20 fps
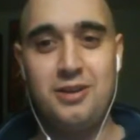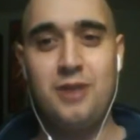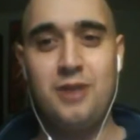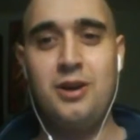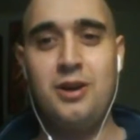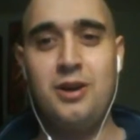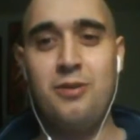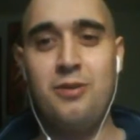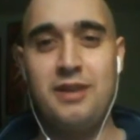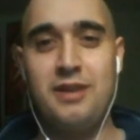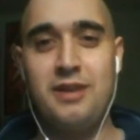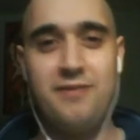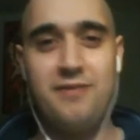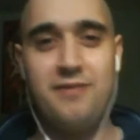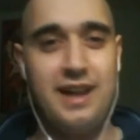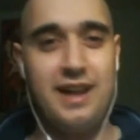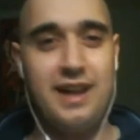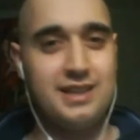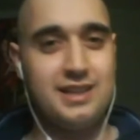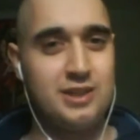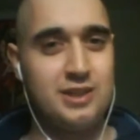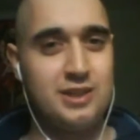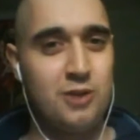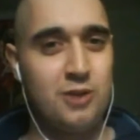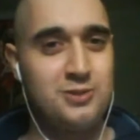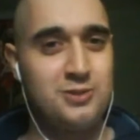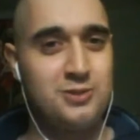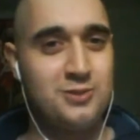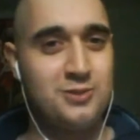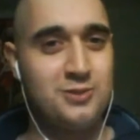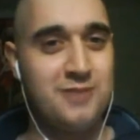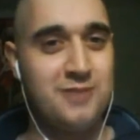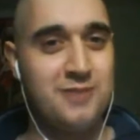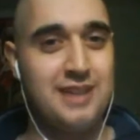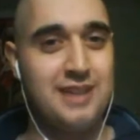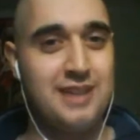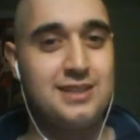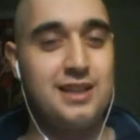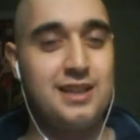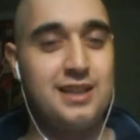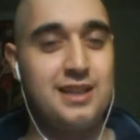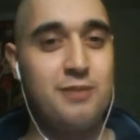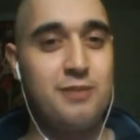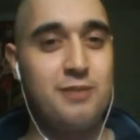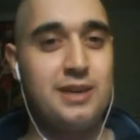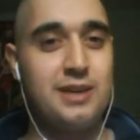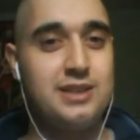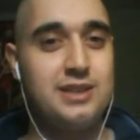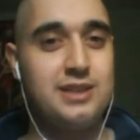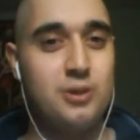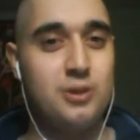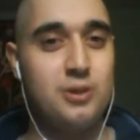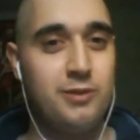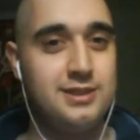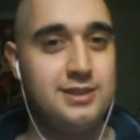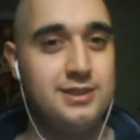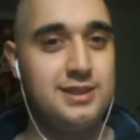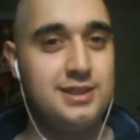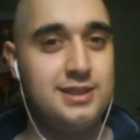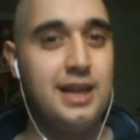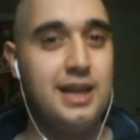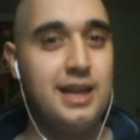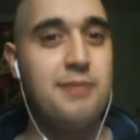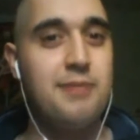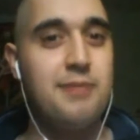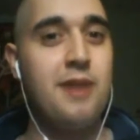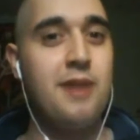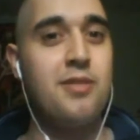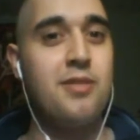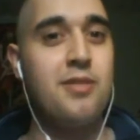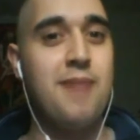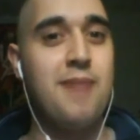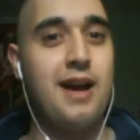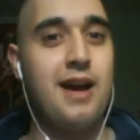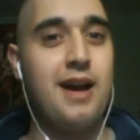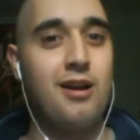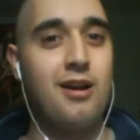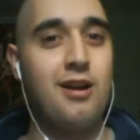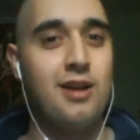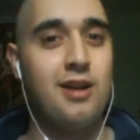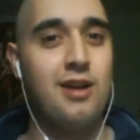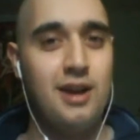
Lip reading: In fact, it goes to Van Til and what he's always said about the matter.